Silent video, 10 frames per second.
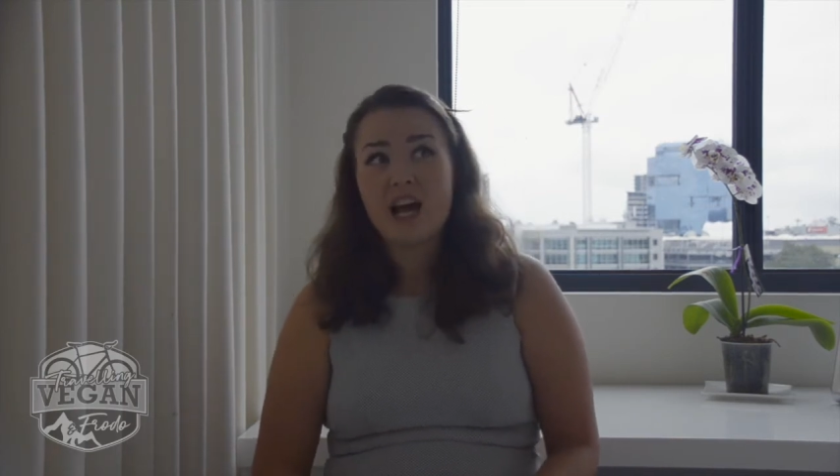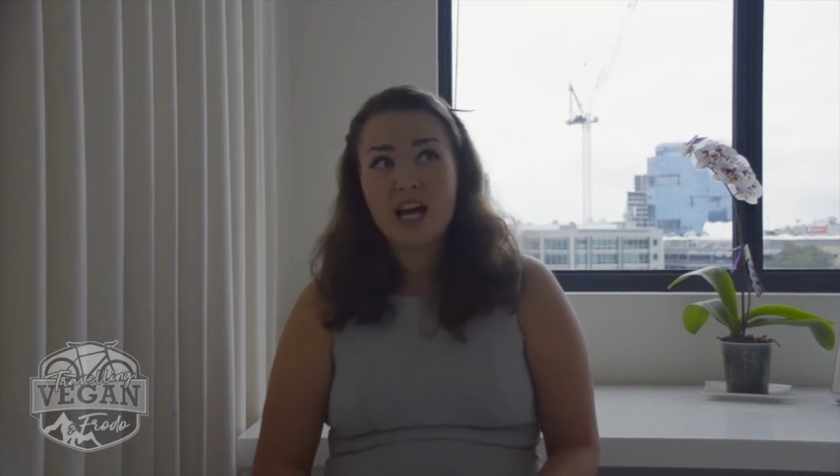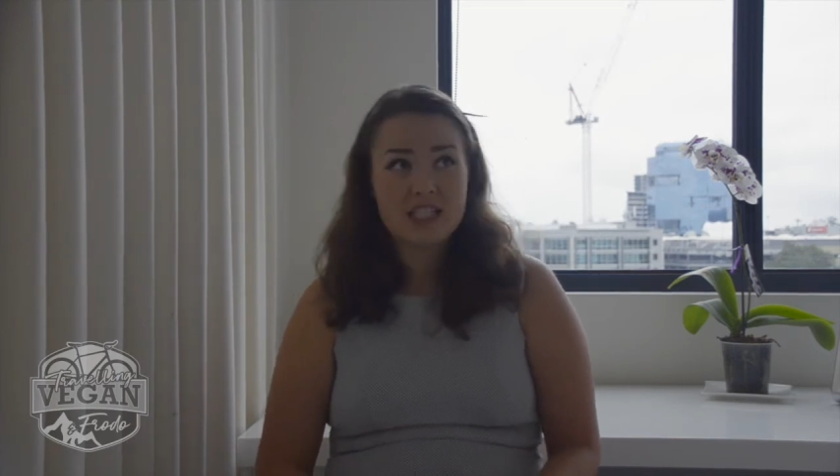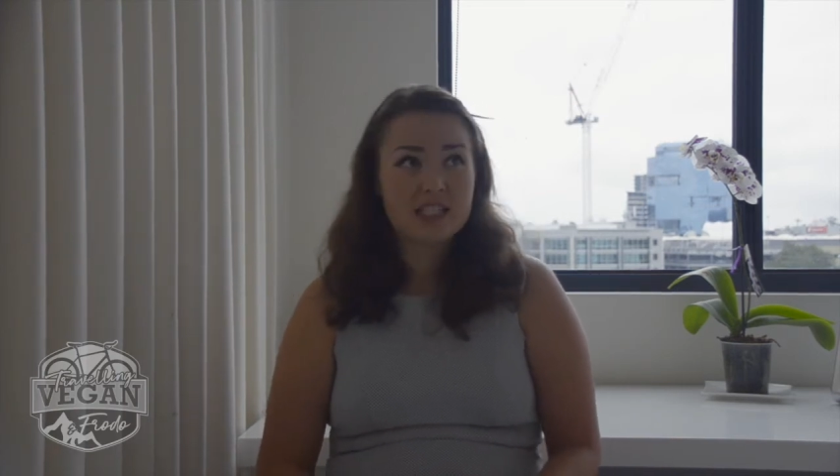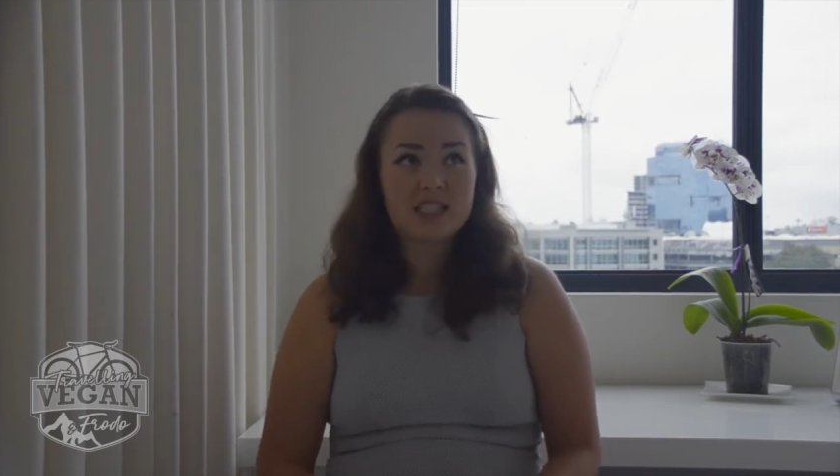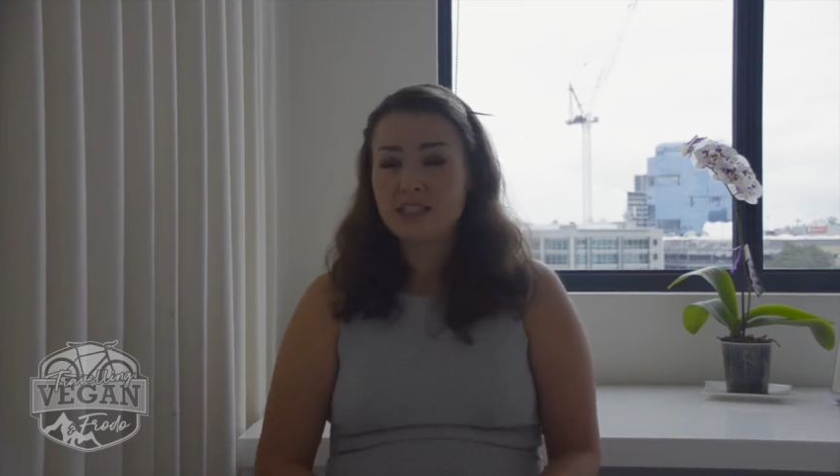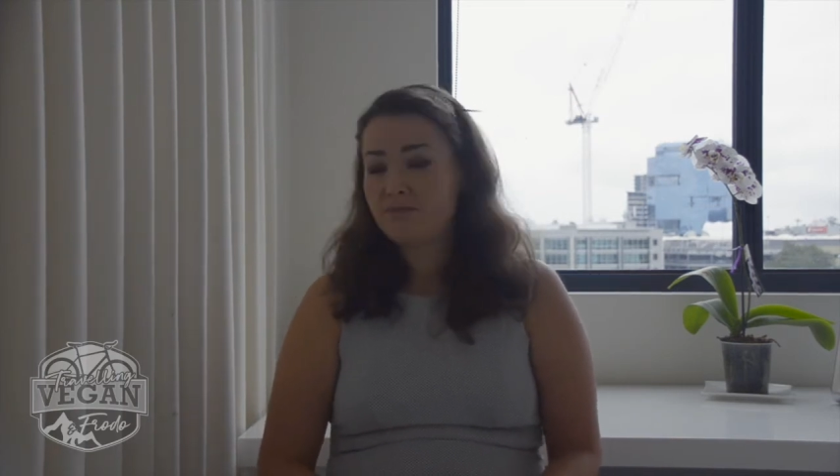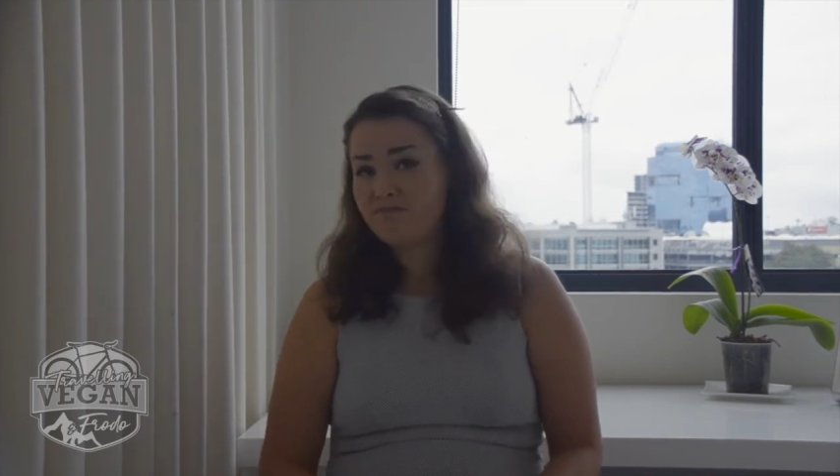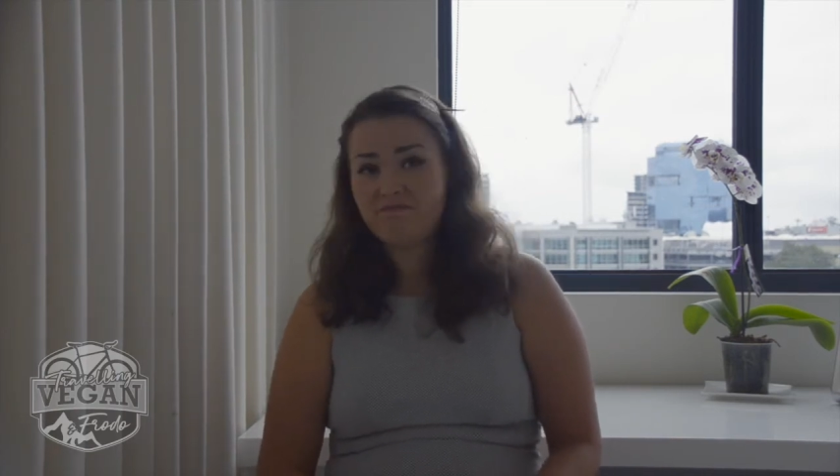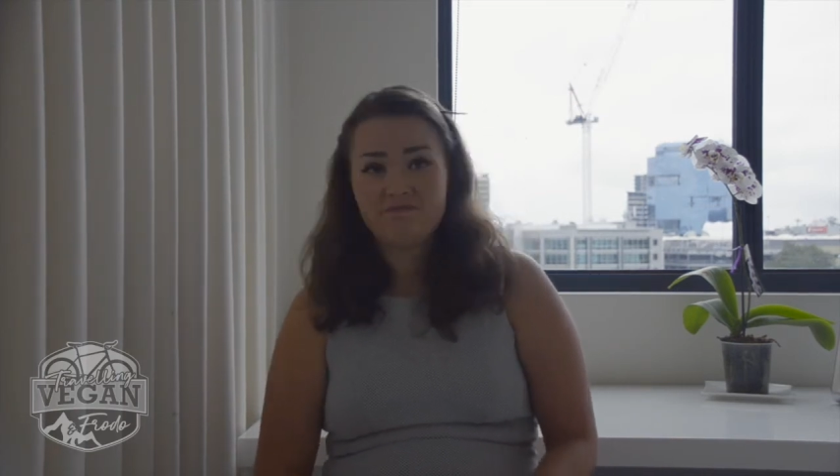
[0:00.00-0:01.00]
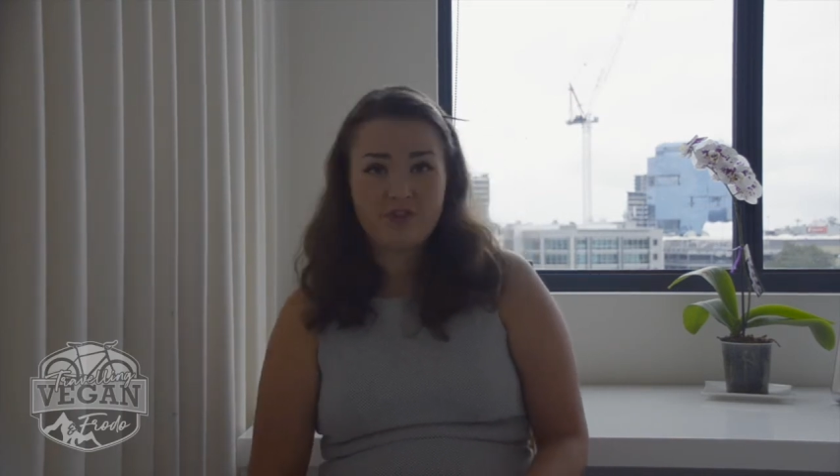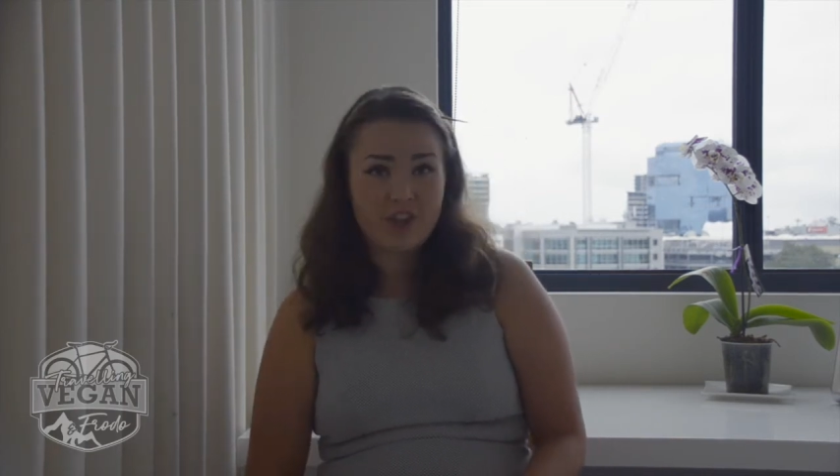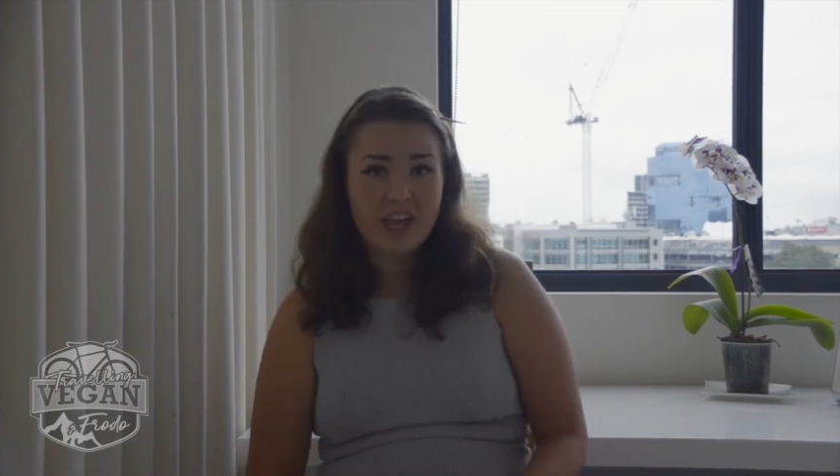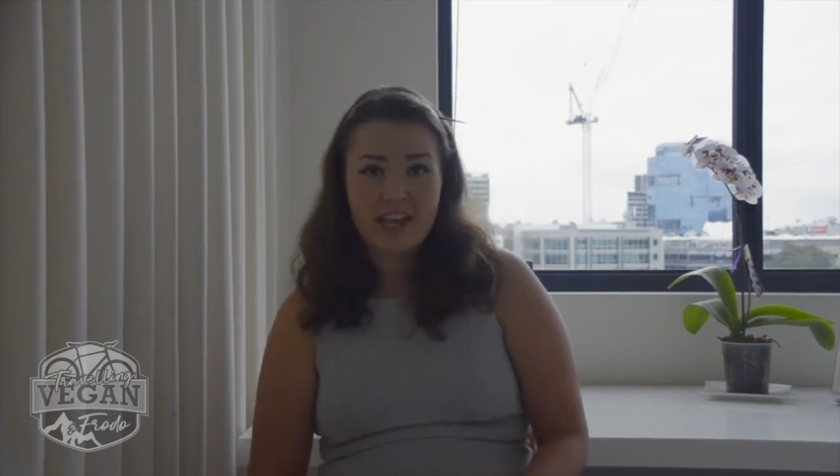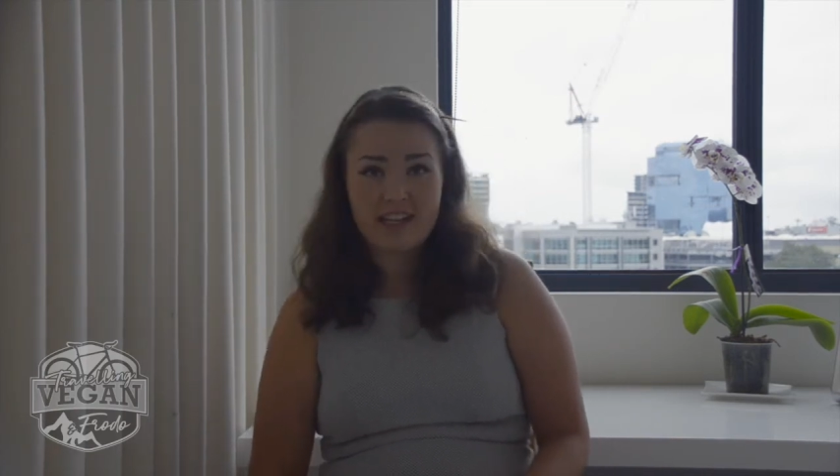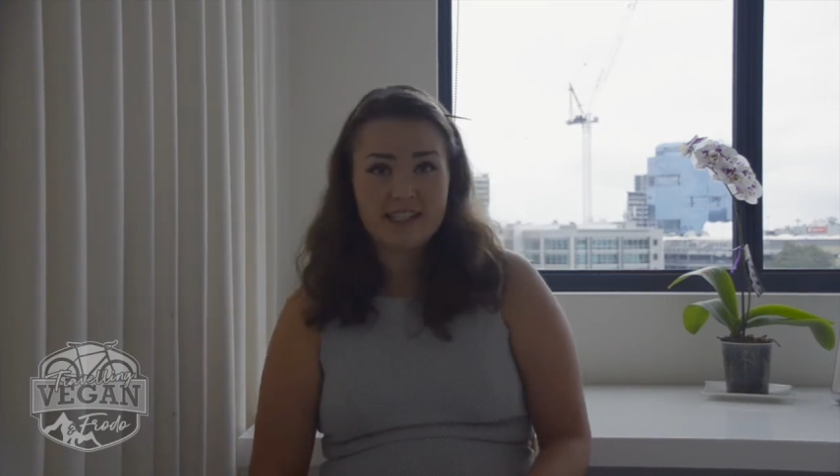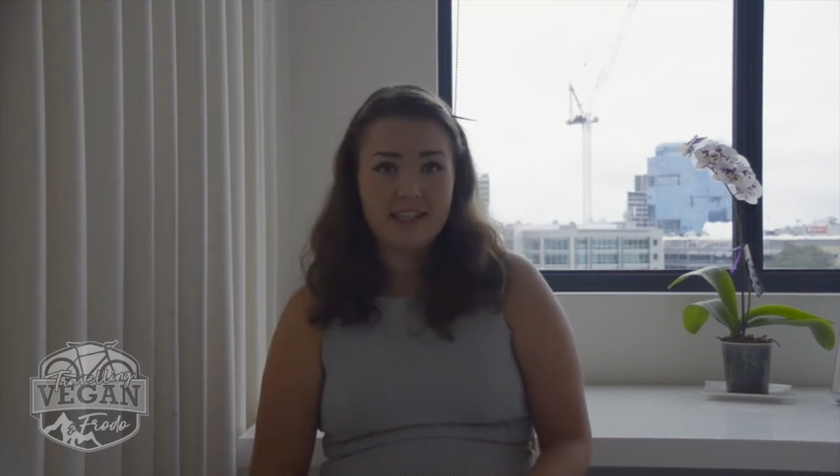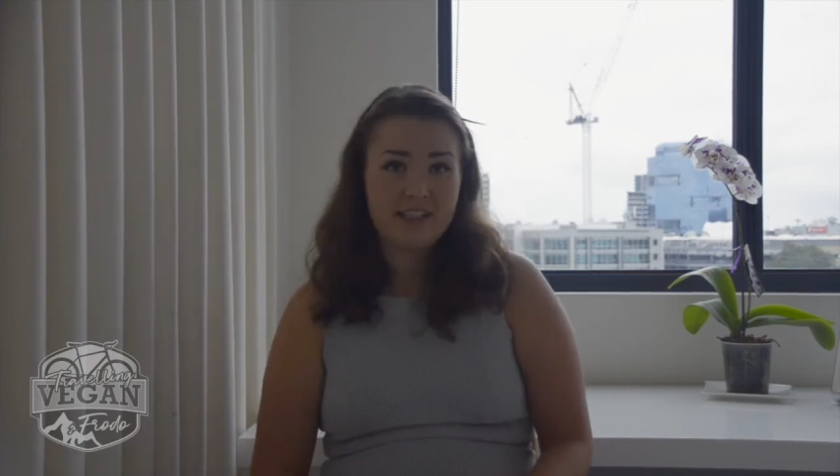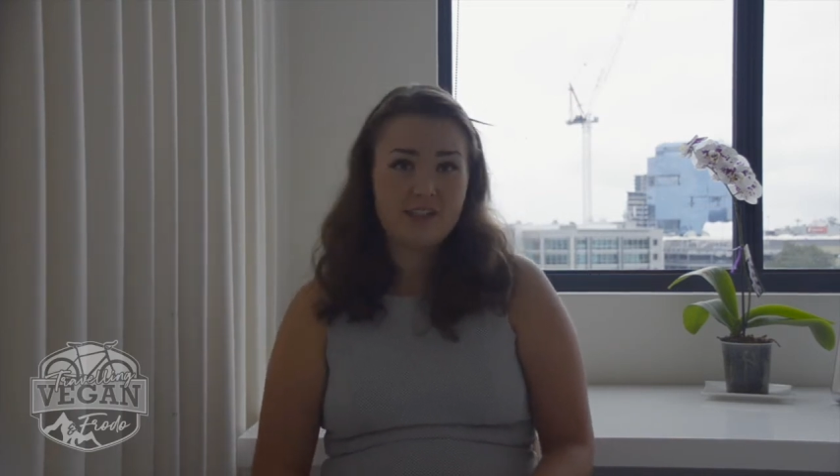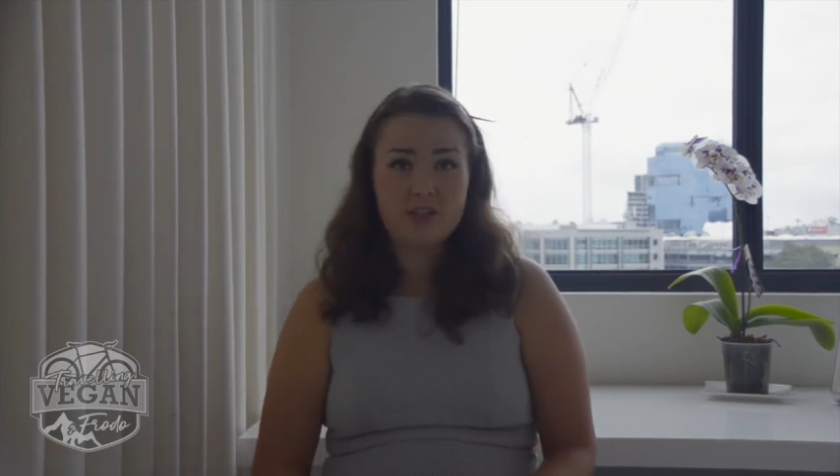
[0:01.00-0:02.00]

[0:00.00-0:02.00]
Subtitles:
ask for that, and